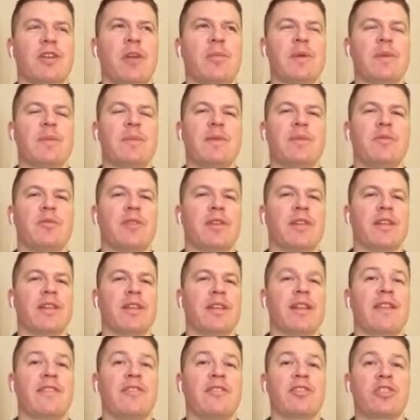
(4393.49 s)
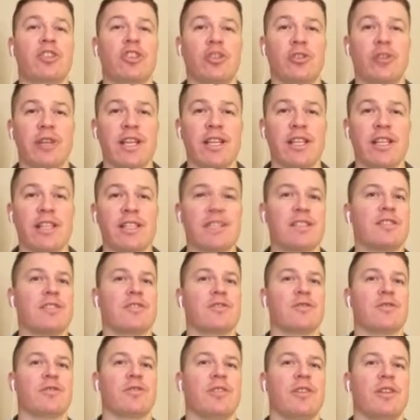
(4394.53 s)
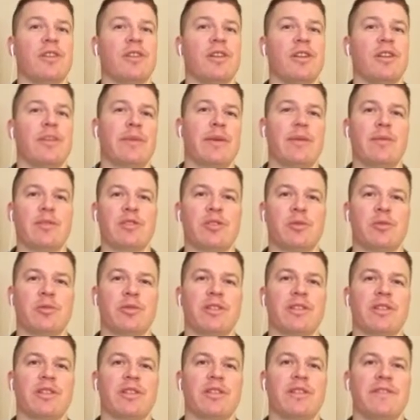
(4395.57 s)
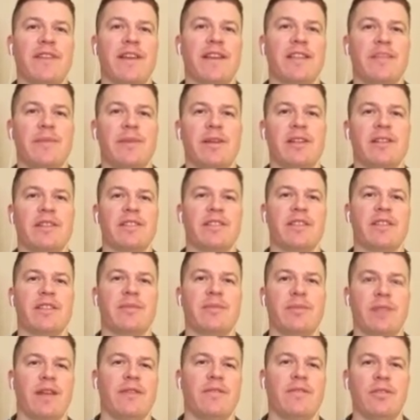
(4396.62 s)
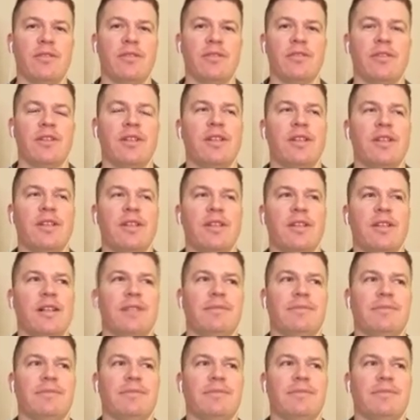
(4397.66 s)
Helping people get out of their trances or being able to really affect them at a deeper level.